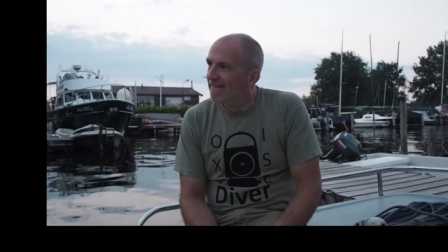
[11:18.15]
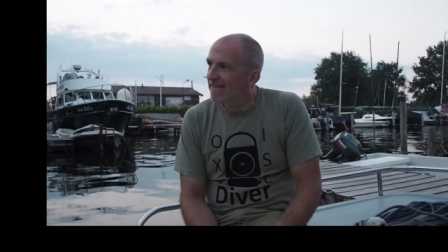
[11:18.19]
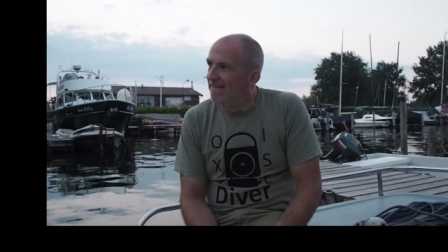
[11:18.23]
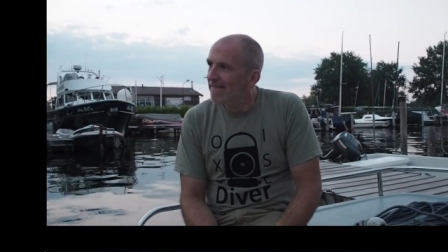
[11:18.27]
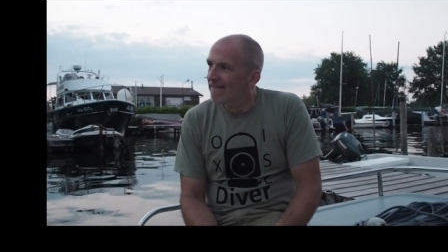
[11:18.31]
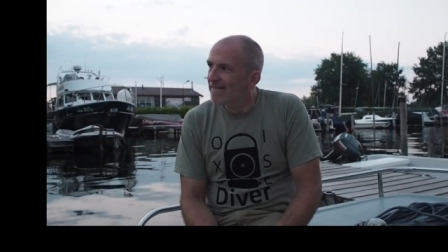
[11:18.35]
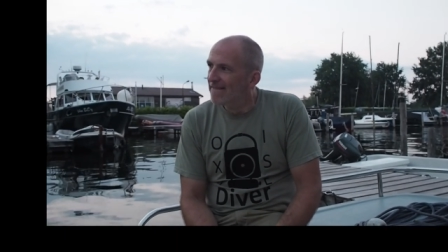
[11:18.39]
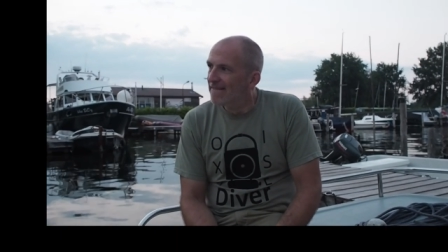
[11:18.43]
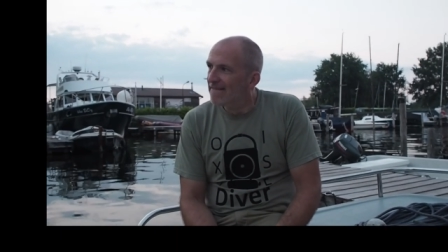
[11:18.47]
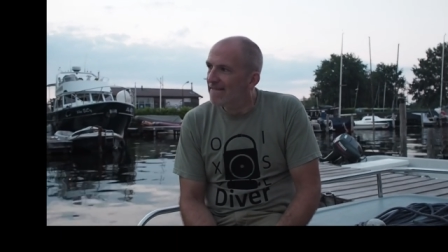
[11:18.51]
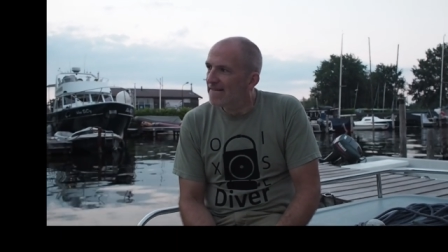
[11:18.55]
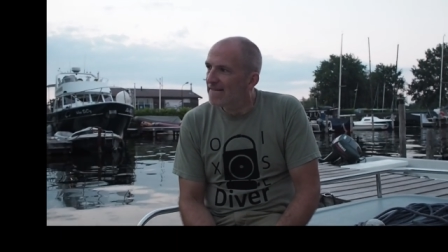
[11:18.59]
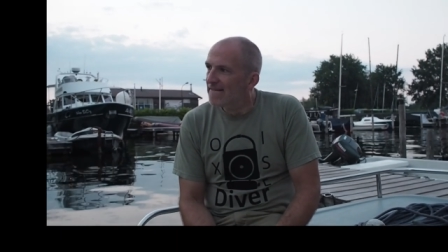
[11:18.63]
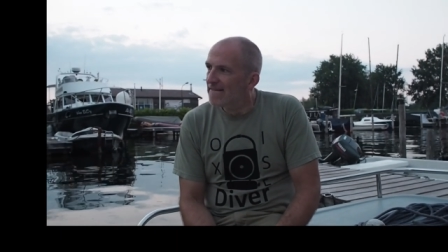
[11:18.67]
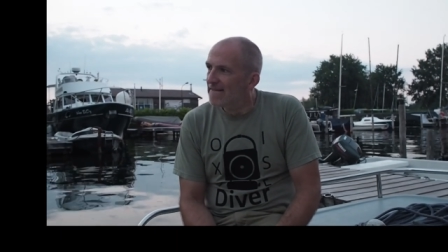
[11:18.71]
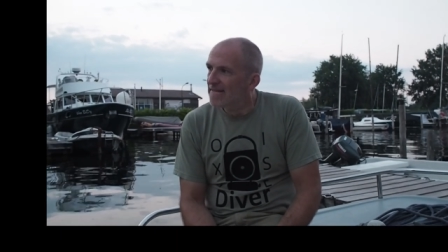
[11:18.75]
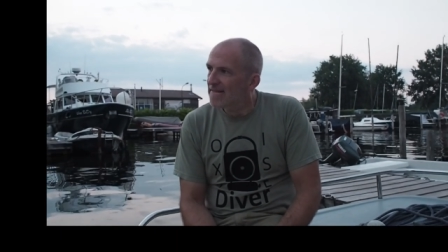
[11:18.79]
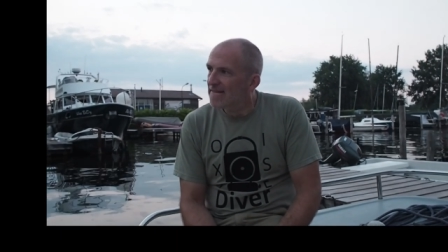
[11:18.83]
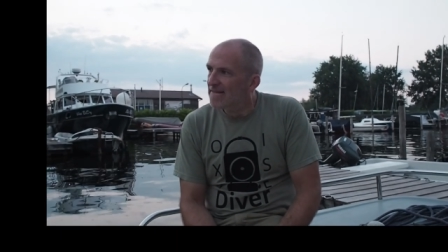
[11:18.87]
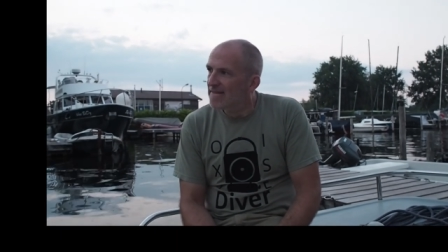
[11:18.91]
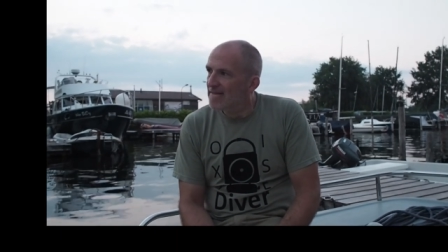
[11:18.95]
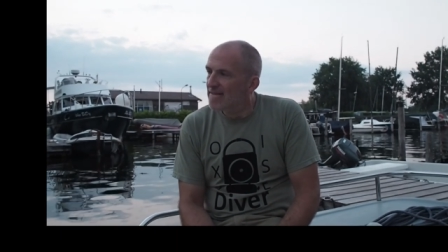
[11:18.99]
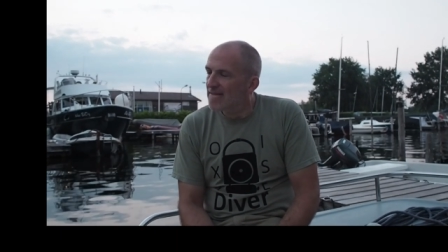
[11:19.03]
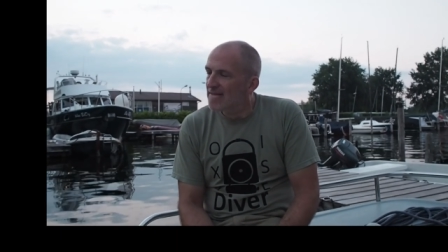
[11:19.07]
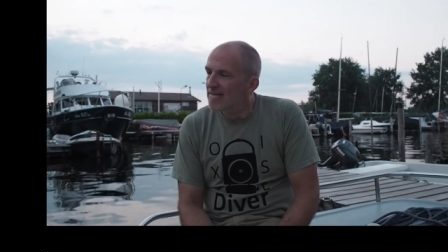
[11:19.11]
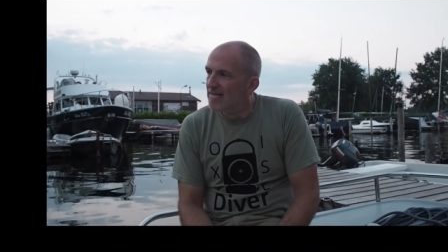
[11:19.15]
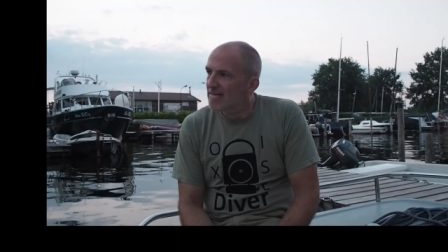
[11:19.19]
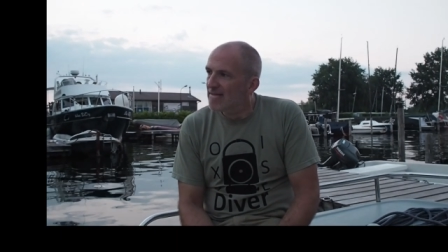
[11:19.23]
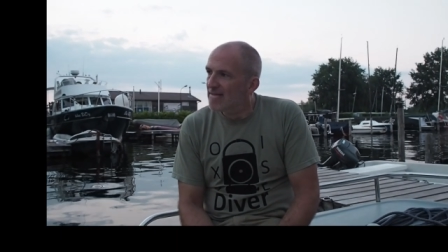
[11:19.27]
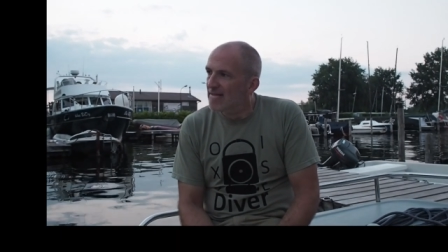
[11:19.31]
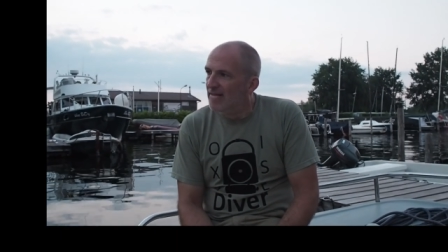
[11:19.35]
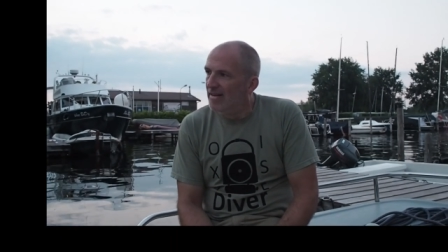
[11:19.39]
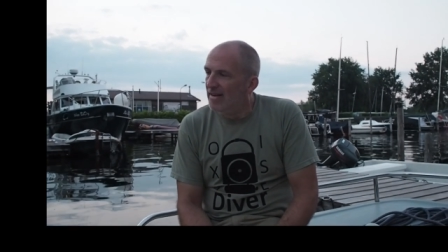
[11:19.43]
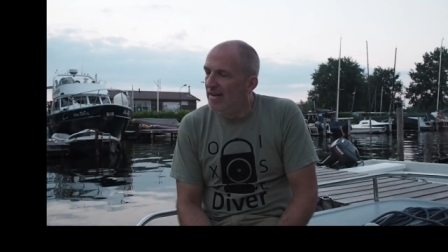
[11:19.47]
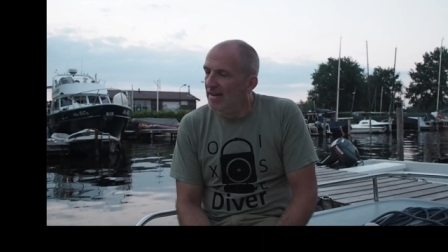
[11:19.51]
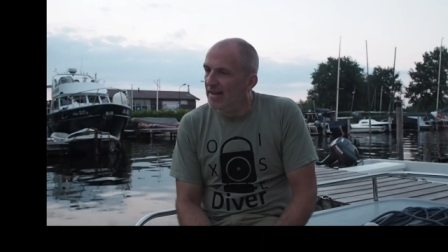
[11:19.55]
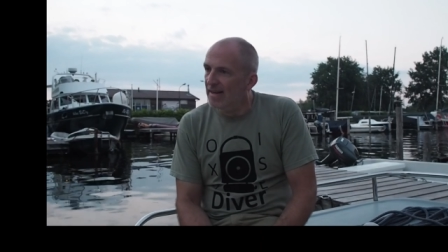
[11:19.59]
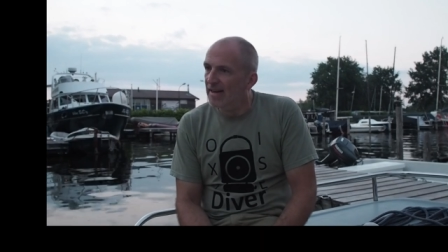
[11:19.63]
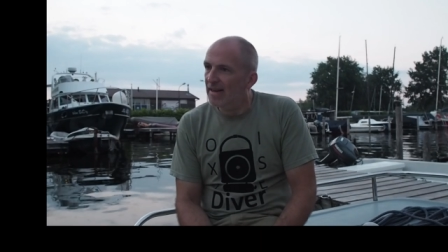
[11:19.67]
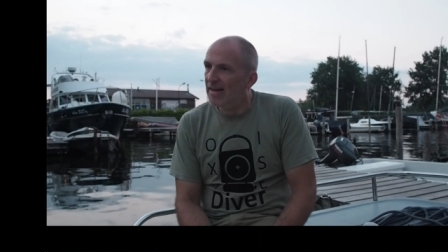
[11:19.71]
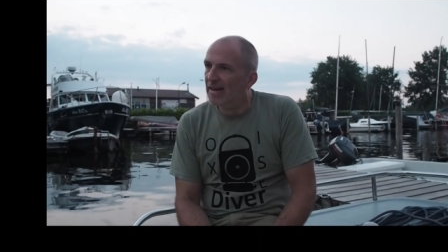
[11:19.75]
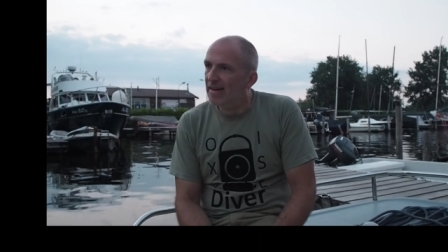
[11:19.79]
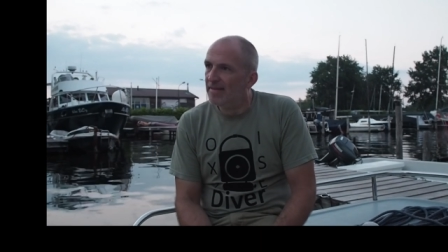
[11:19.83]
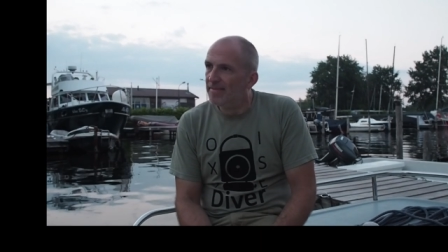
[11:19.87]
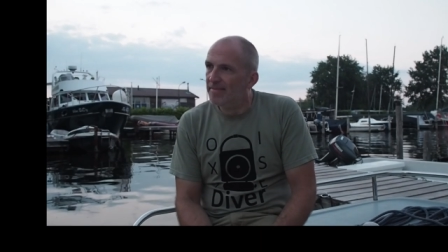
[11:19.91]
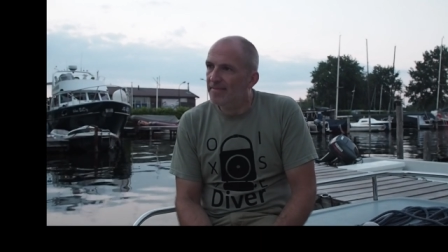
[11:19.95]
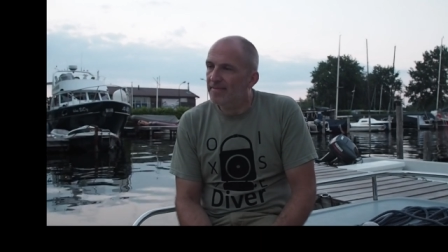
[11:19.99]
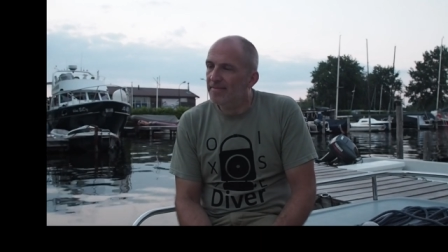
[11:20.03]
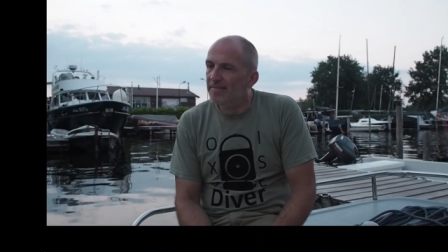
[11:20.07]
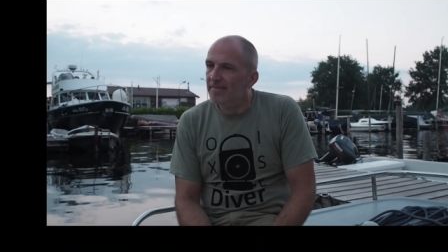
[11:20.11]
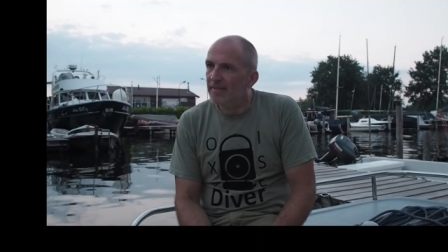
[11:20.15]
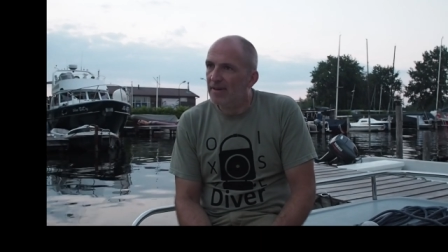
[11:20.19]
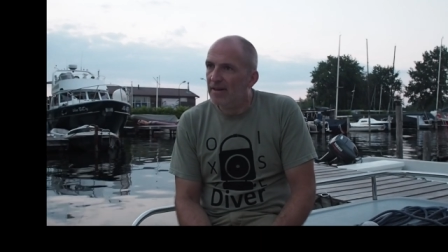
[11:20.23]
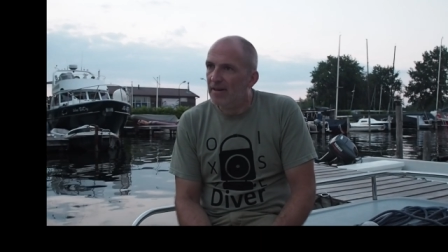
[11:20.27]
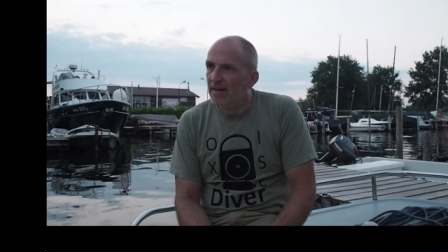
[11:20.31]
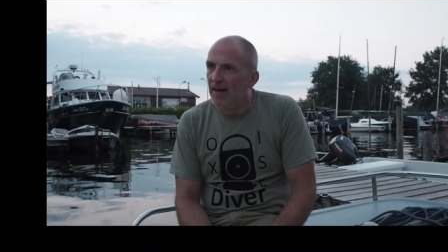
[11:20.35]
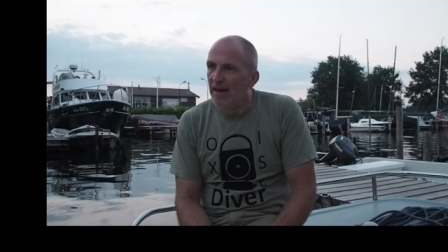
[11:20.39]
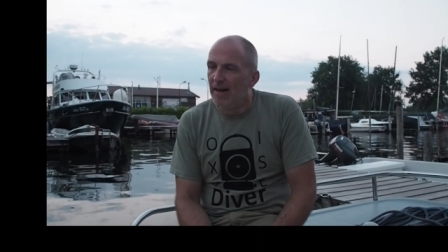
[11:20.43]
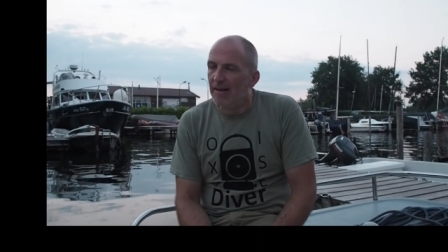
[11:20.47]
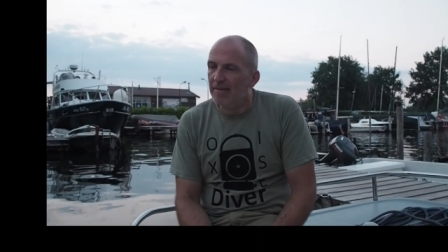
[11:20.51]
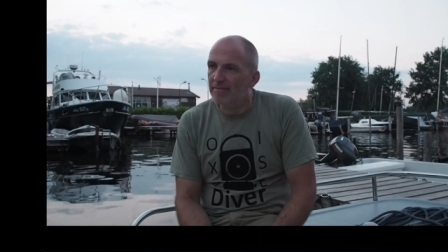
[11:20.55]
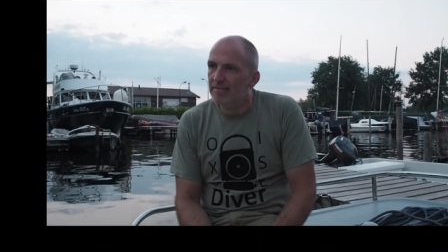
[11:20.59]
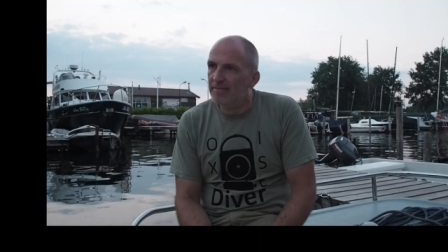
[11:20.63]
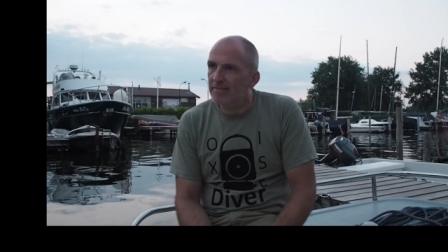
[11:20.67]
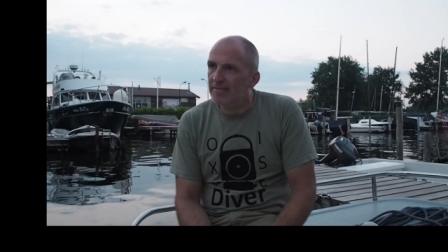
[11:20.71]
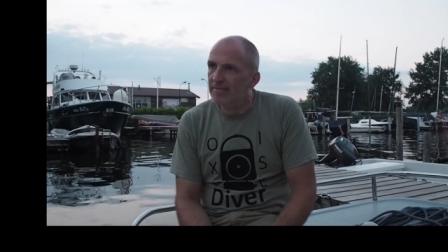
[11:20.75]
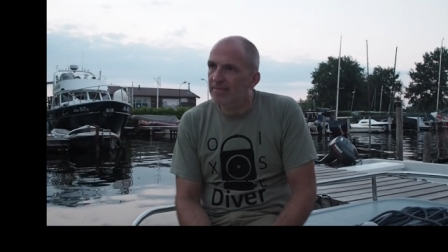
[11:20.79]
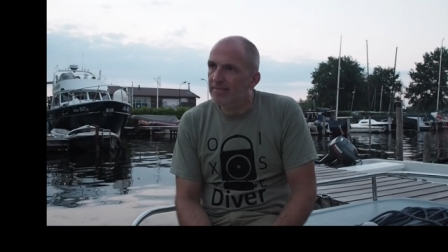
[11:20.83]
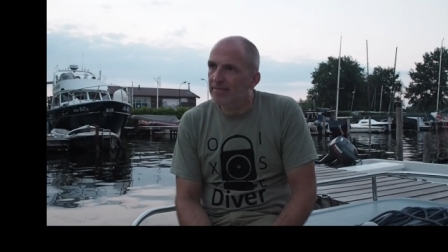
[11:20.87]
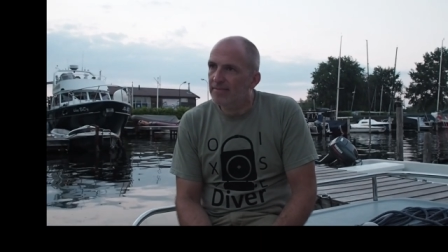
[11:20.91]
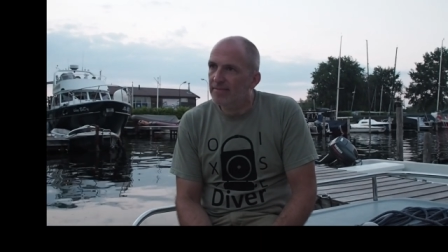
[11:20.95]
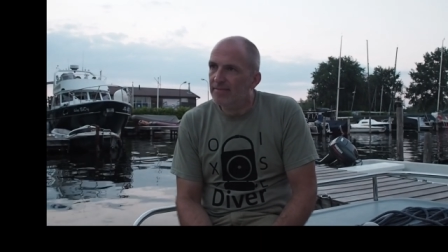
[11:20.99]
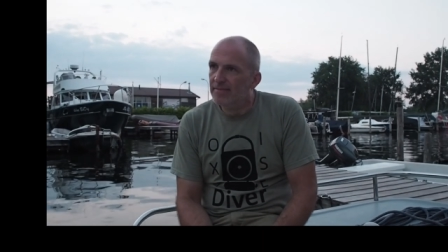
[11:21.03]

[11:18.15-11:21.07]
diving. Yeah, I'm.